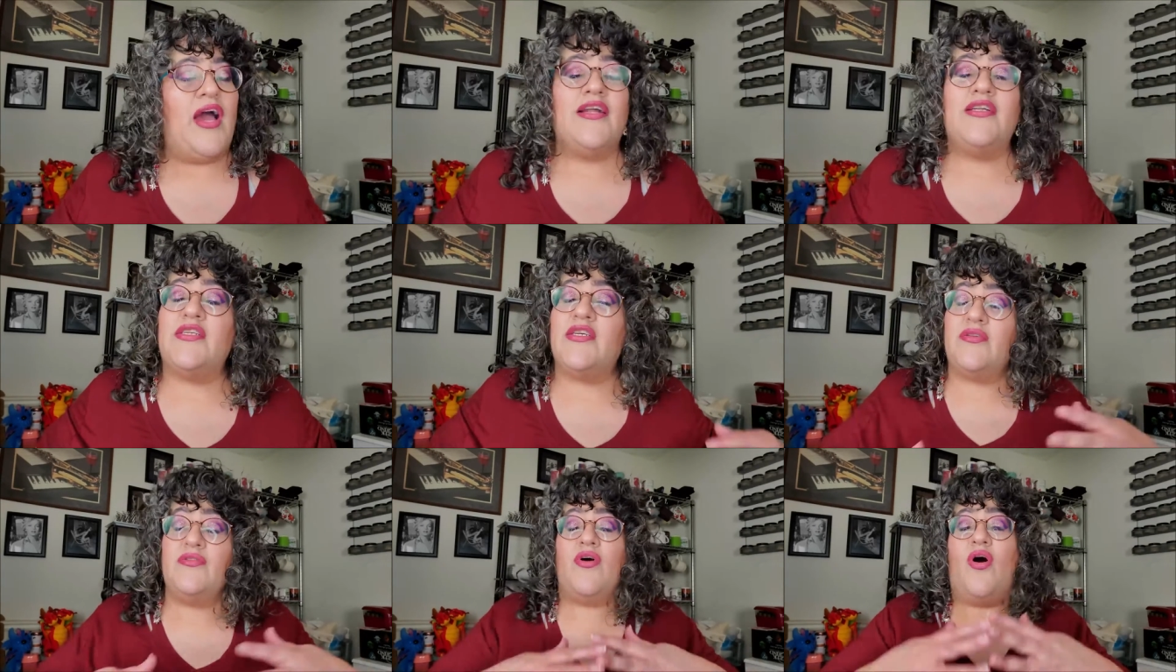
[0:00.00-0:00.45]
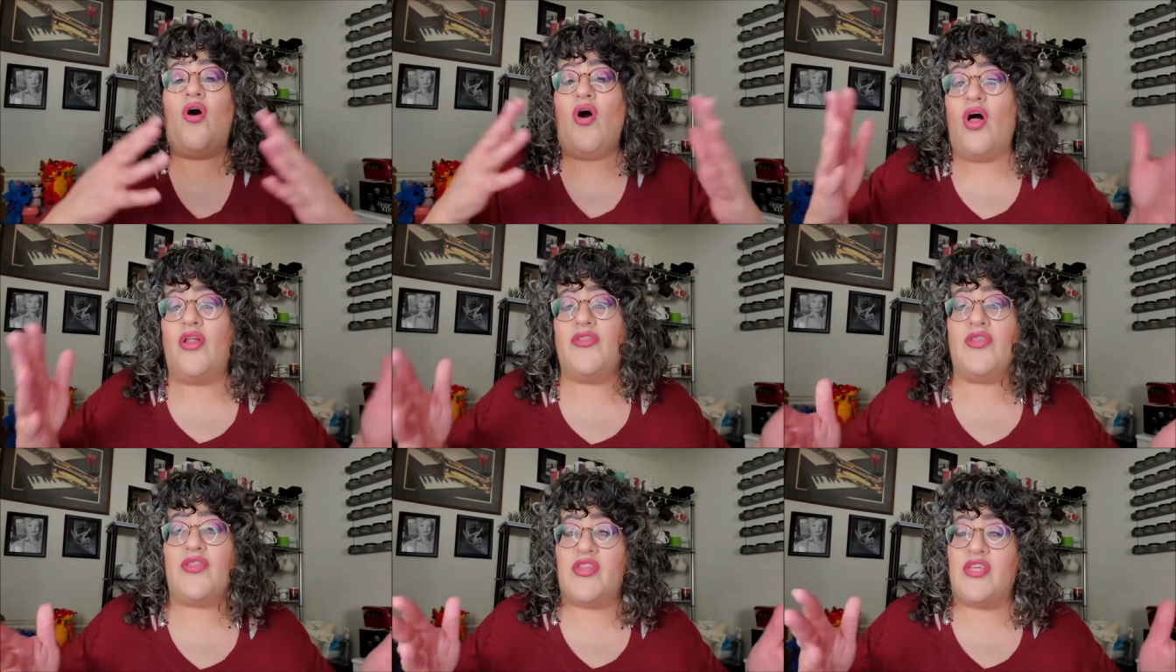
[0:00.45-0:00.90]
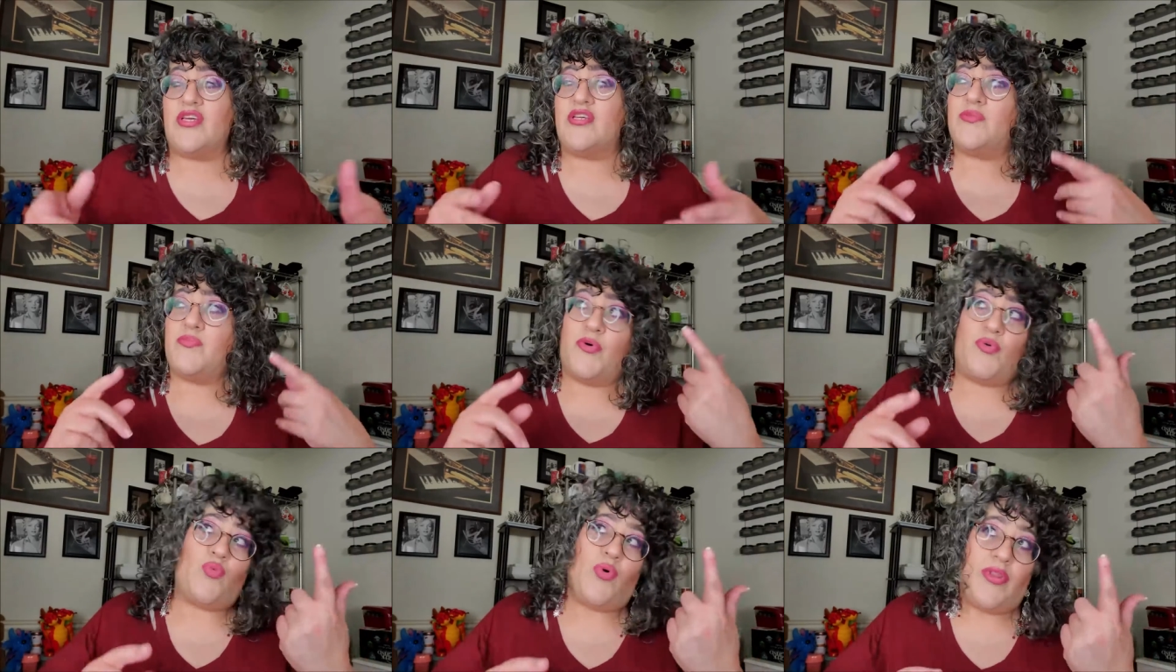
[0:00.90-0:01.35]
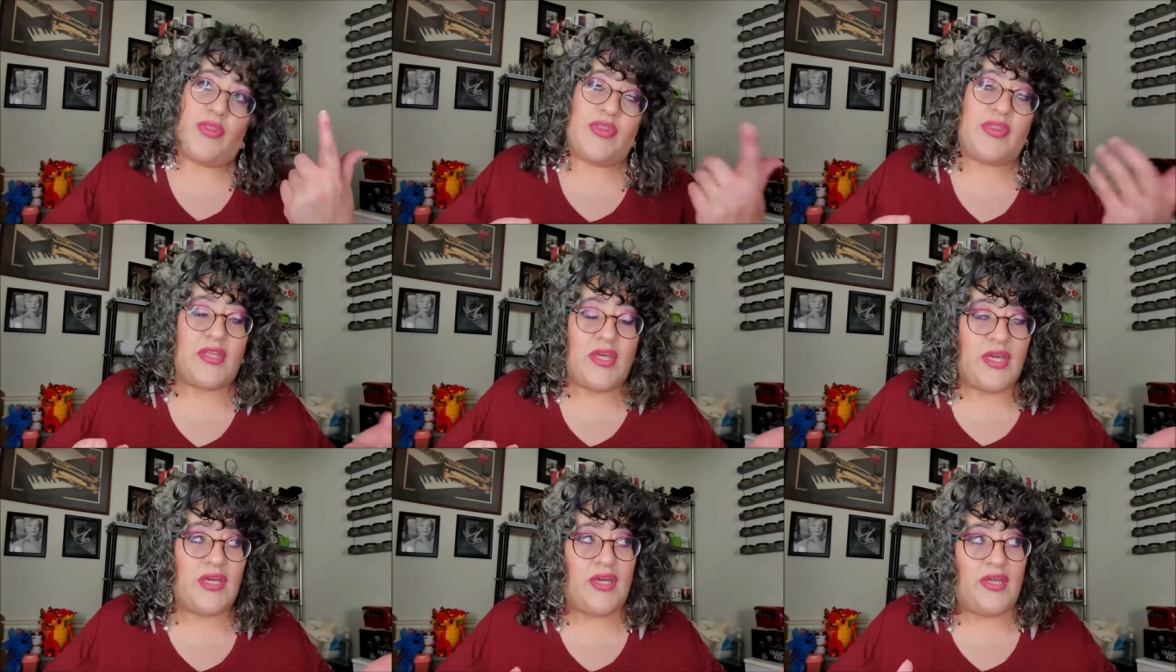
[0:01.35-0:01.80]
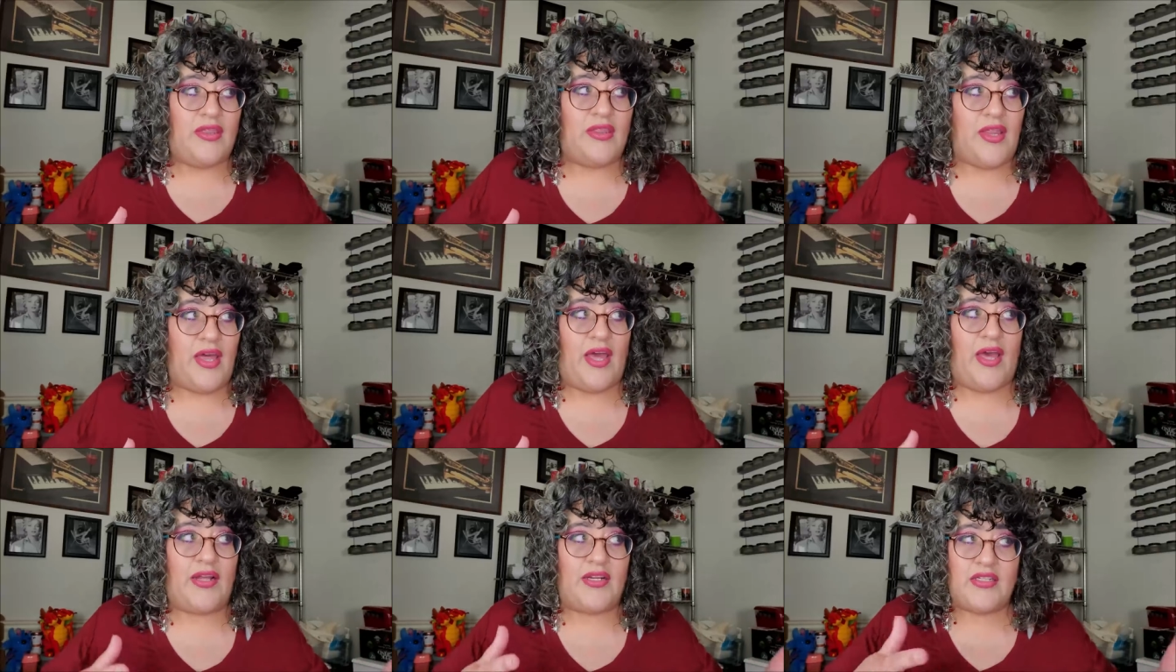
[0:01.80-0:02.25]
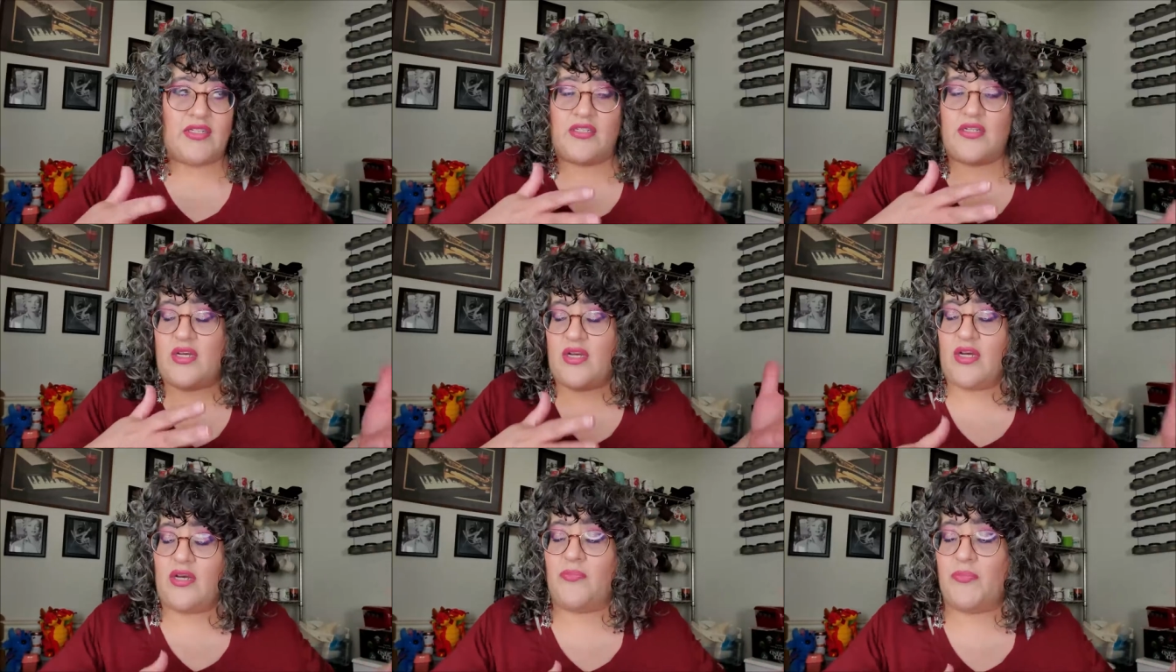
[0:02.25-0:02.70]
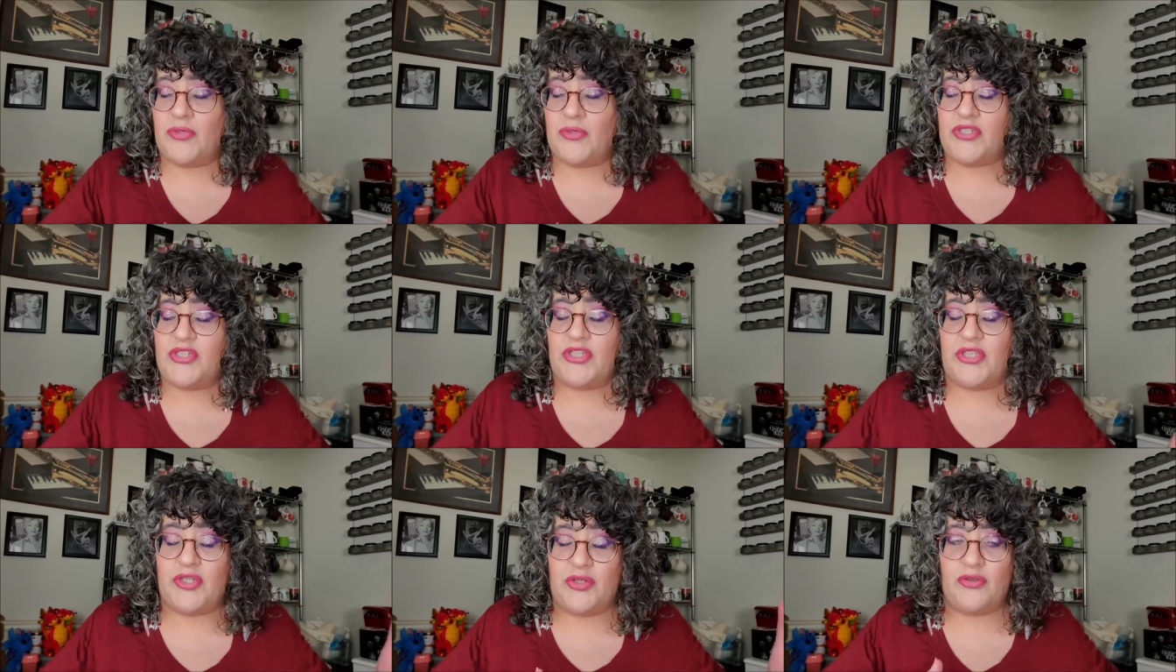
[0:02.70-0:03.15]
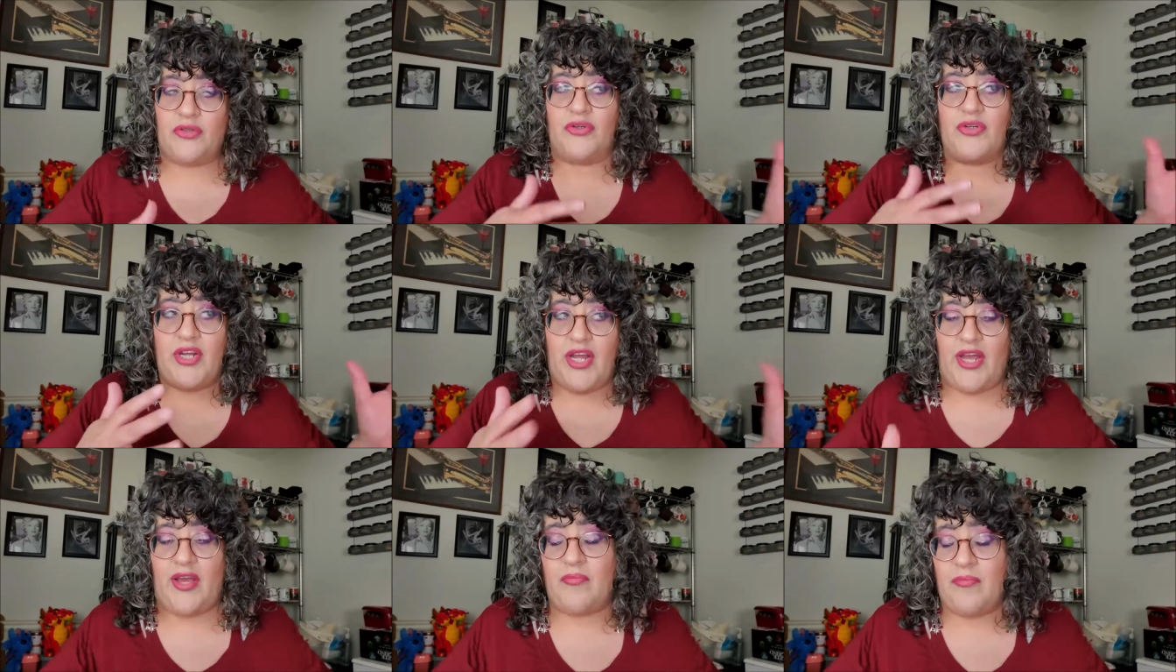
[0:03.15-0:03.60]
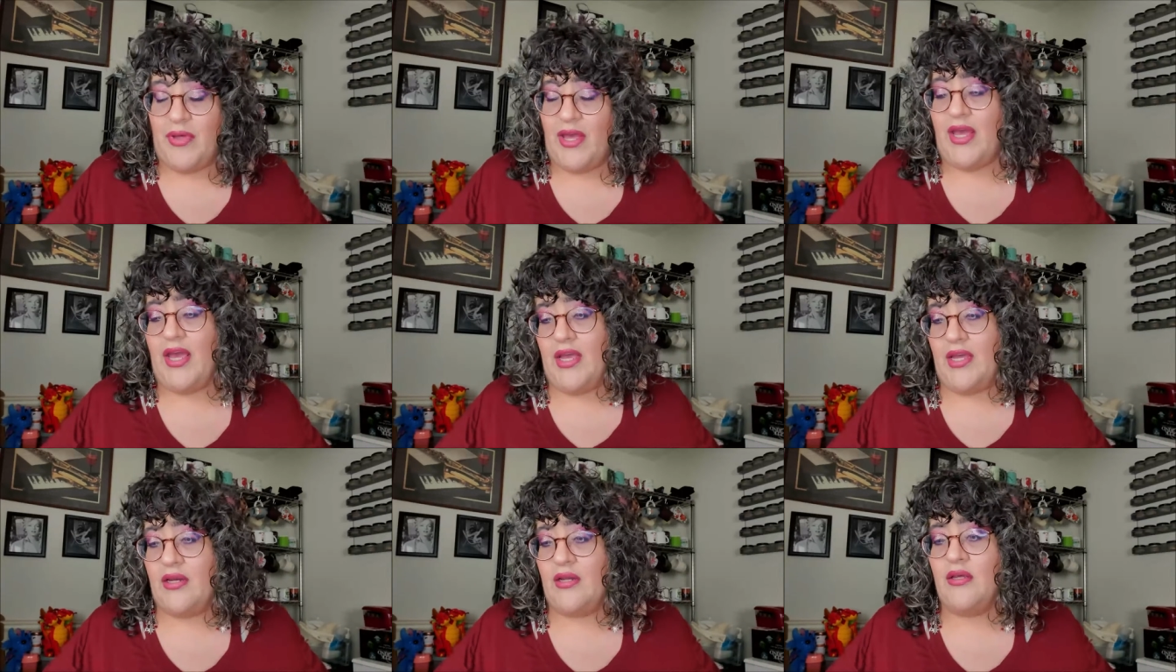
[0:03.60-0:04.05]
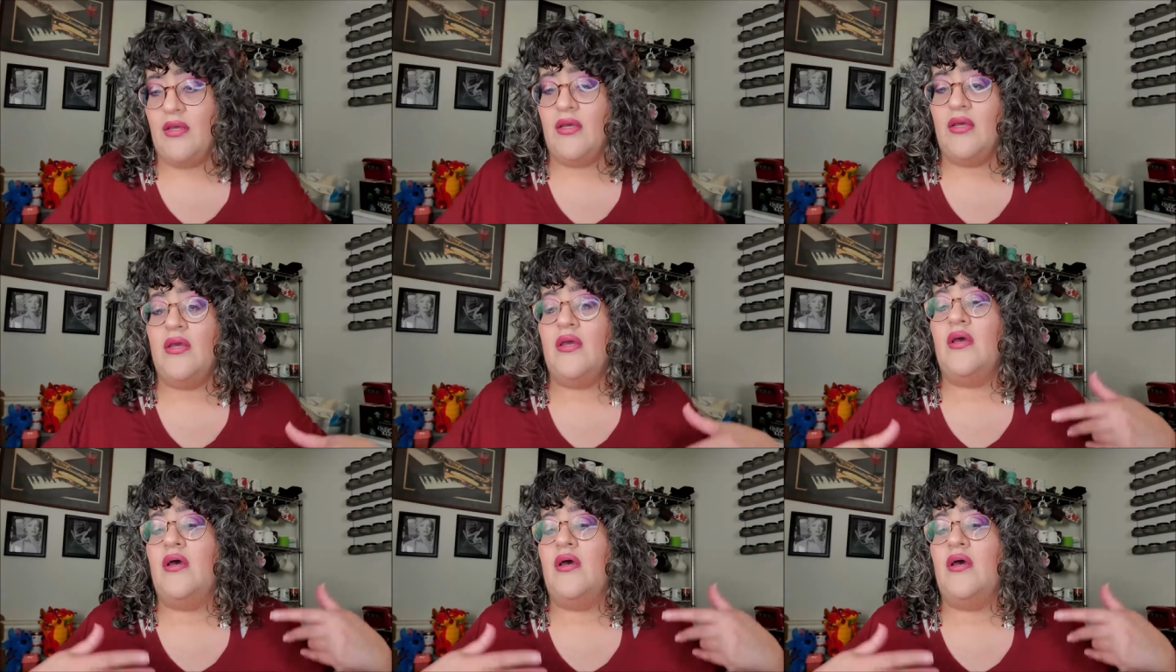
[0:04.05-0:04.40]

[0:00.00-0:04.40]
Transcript: I did all the things but one thing in that uh, particular campaign.